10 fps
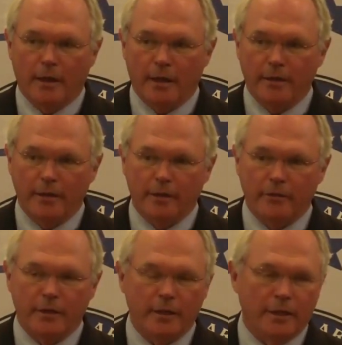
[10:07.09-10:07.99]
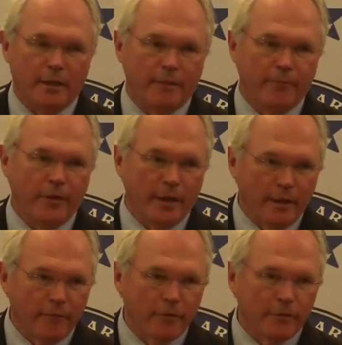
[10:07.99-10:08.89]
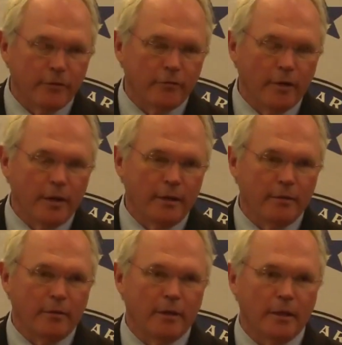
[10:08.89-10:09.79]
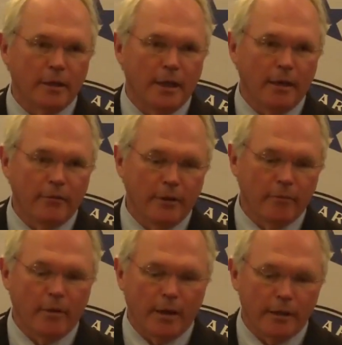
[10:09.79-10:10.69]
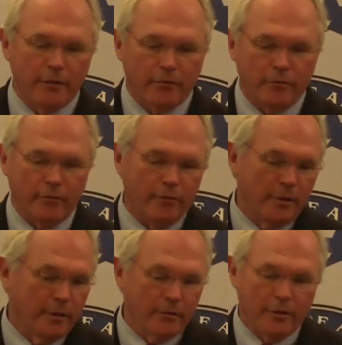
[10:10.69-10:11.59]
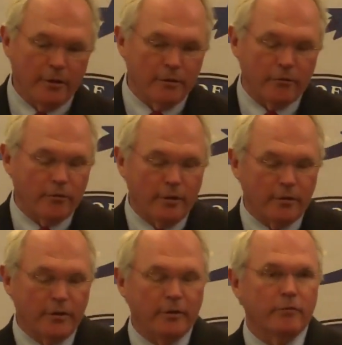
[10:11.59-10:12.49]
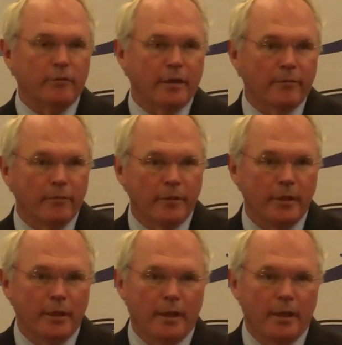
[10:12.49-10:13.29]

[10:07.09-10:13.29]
I think the effort to try to allow the Iraqis to create a strong central government,